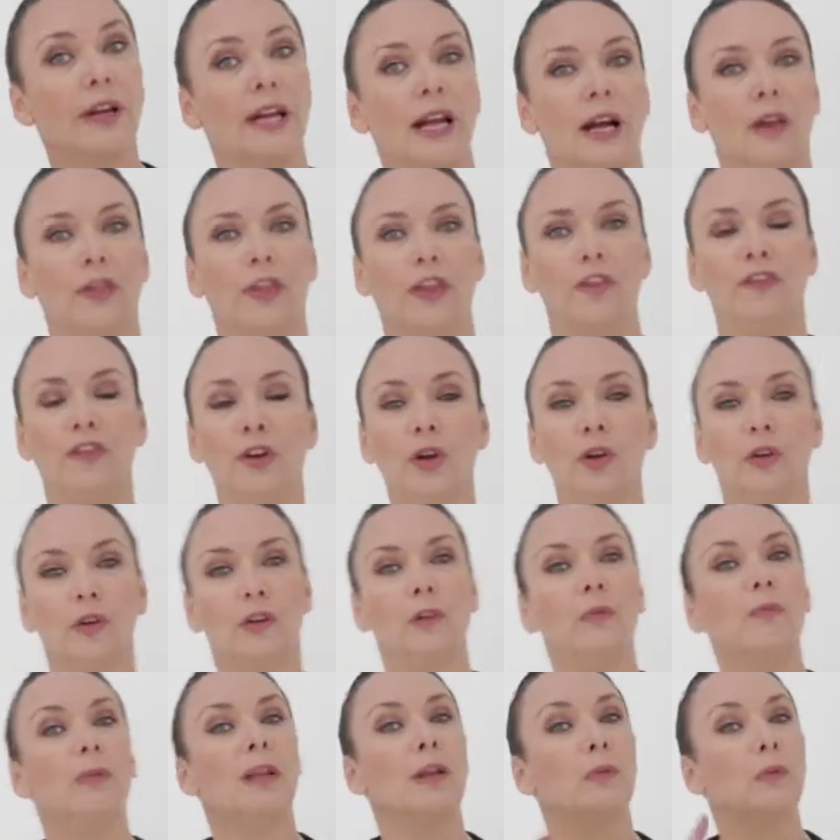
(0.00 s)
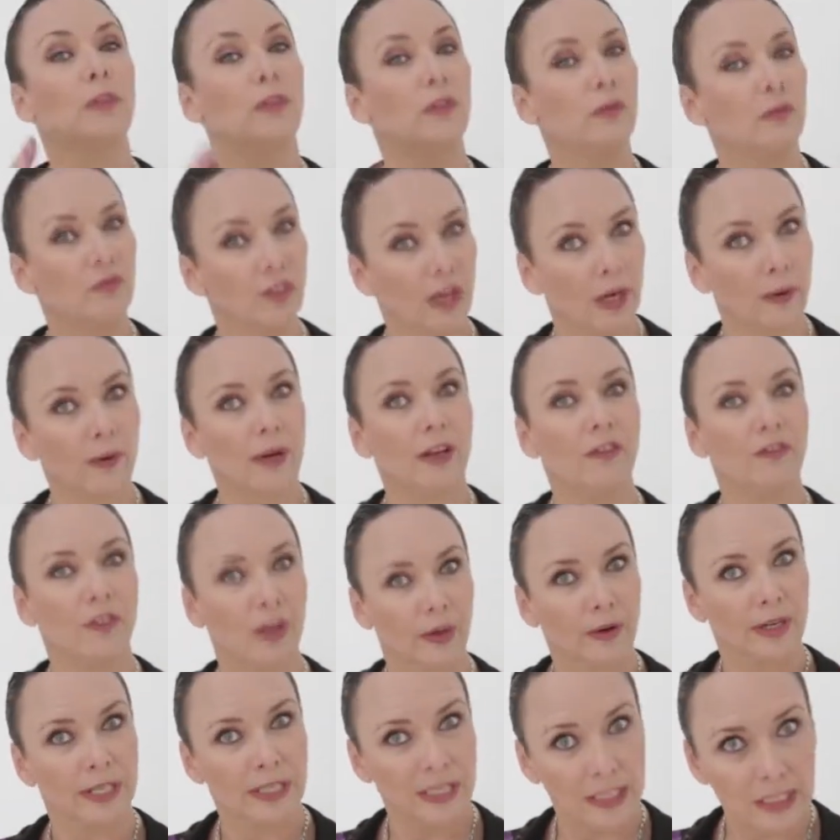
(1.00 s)
healthy food, but it was
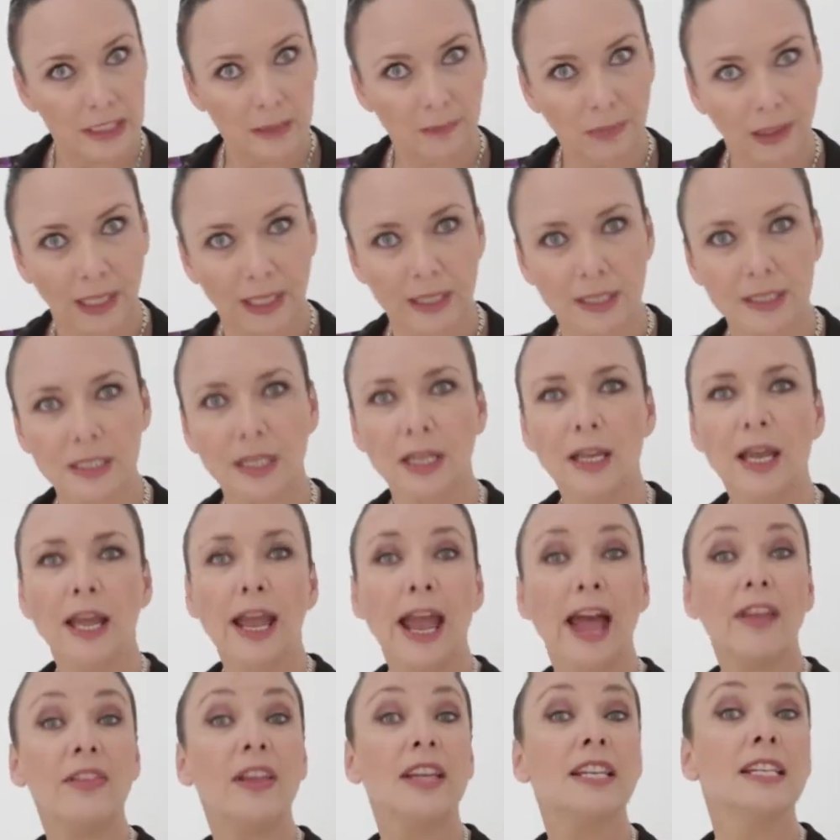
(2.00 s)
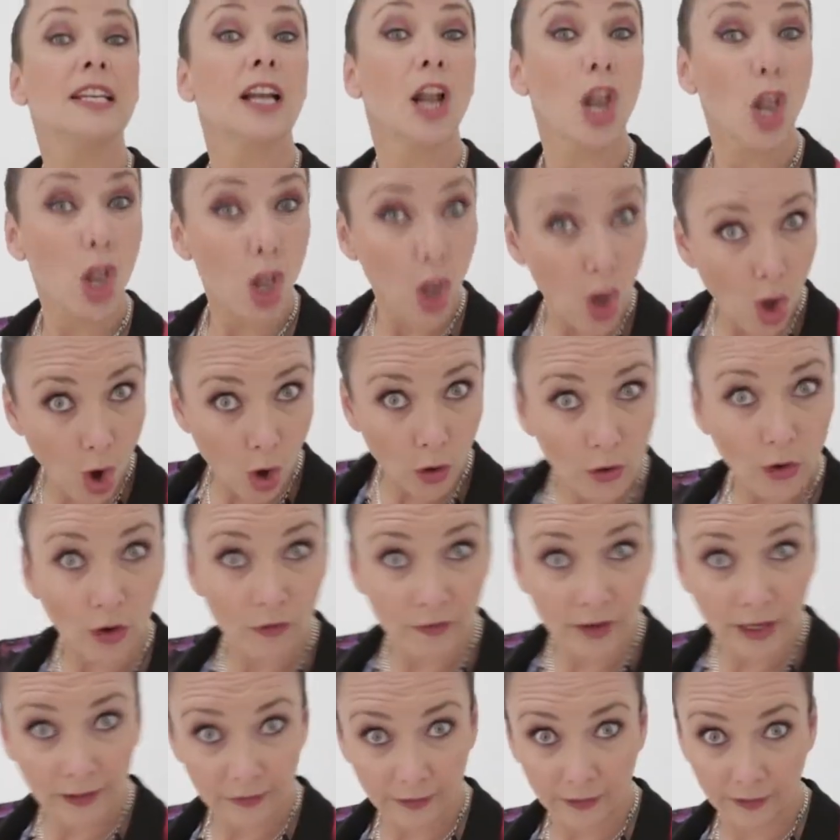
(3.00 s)
very disciplined. And they did a lot
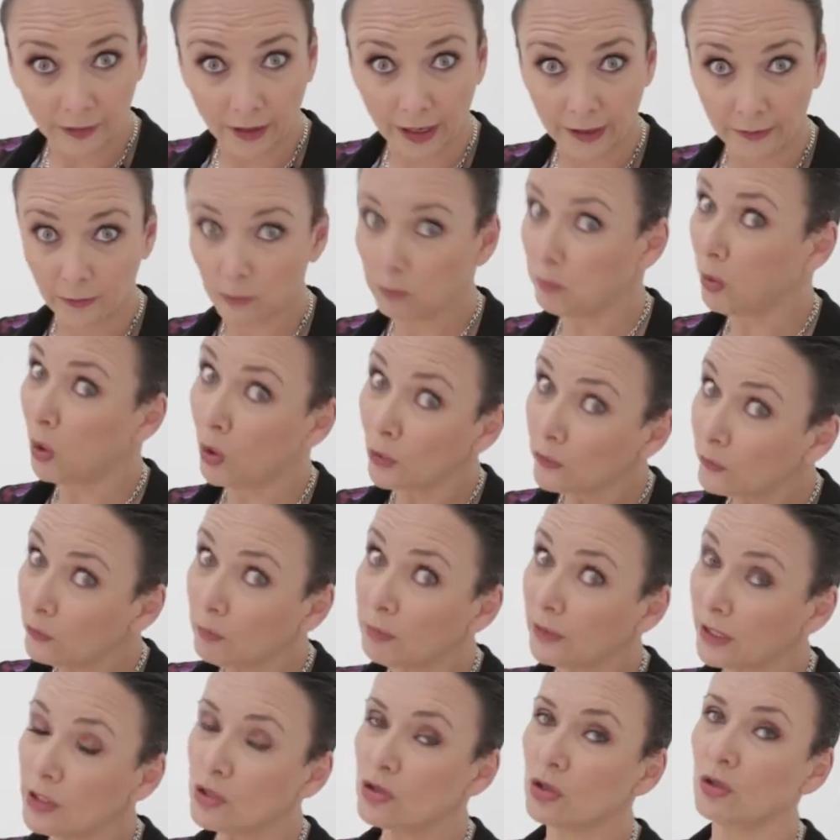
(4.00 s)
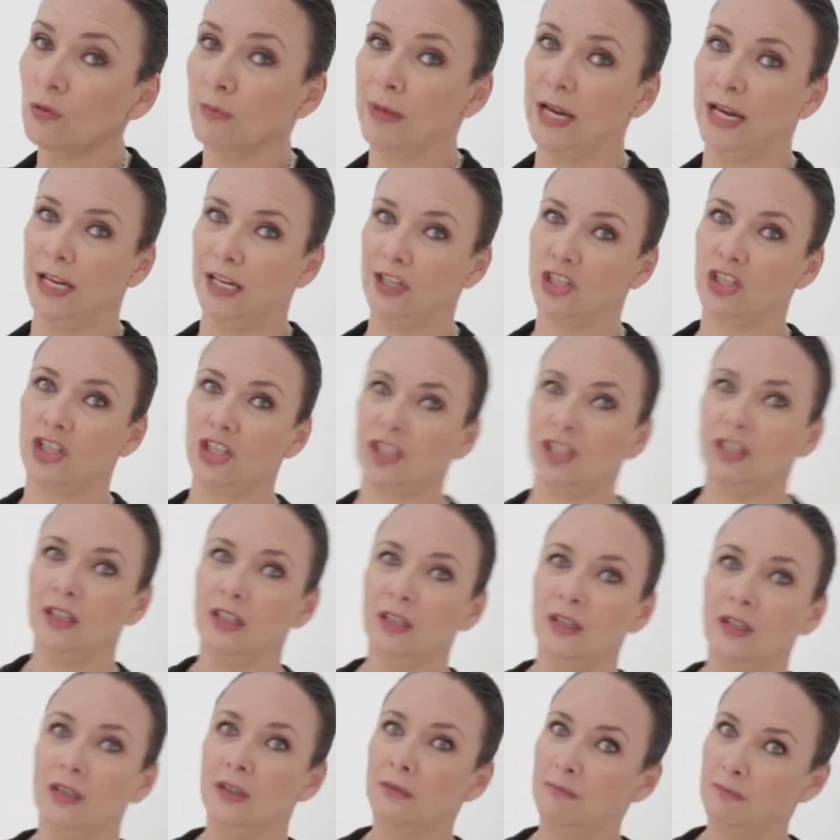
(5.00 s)
of exercise, possibly too
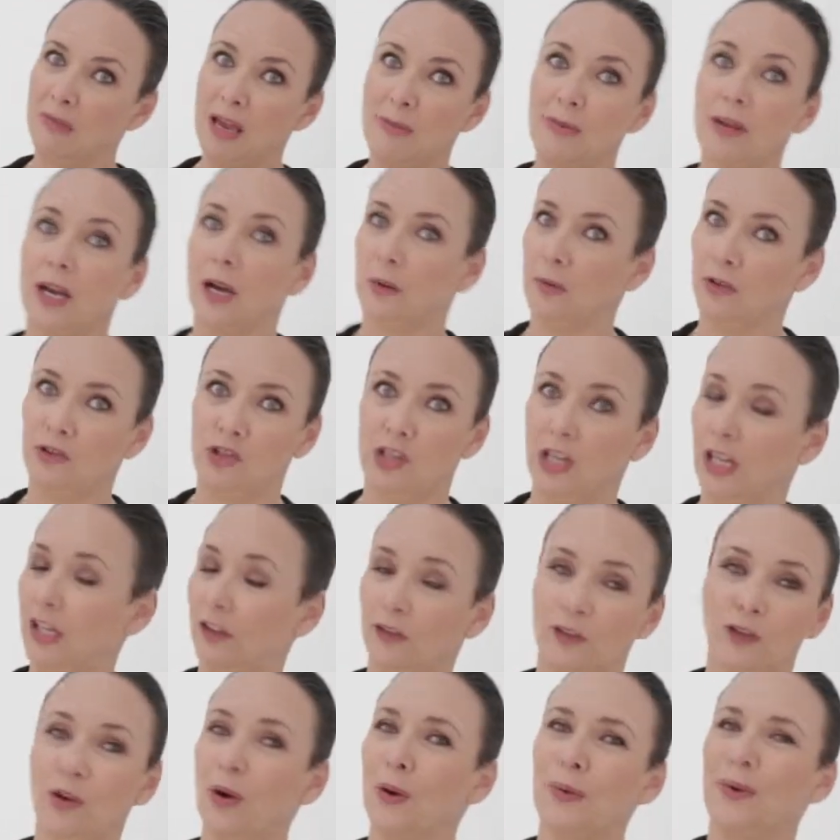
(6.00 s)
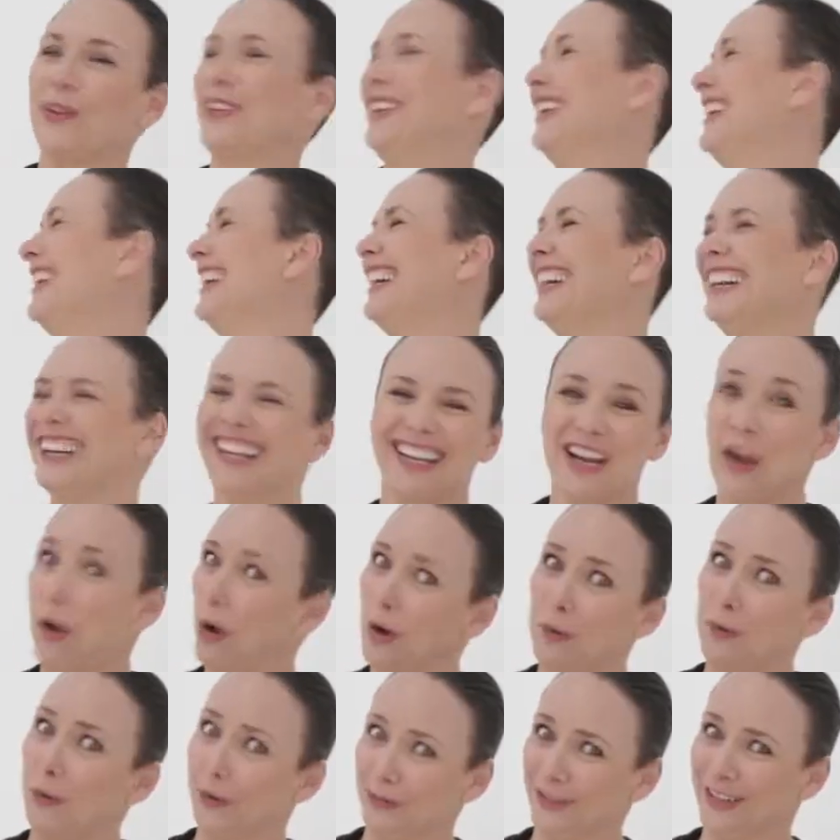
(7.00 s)
much. Maybe I was jealous. No, I wasn't. No,
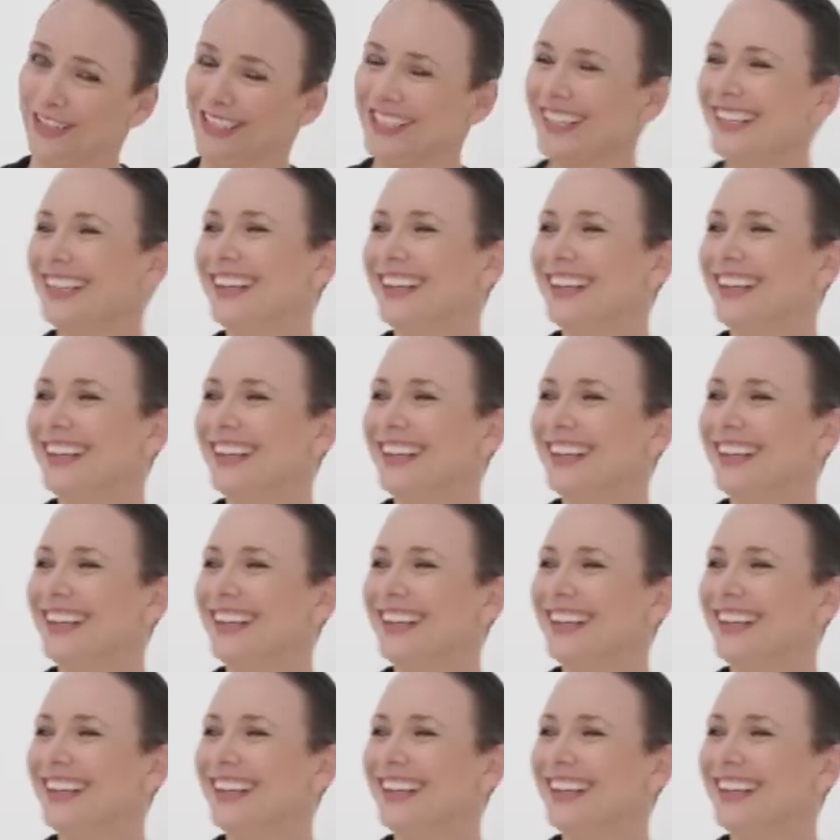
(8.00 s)
I wasn't.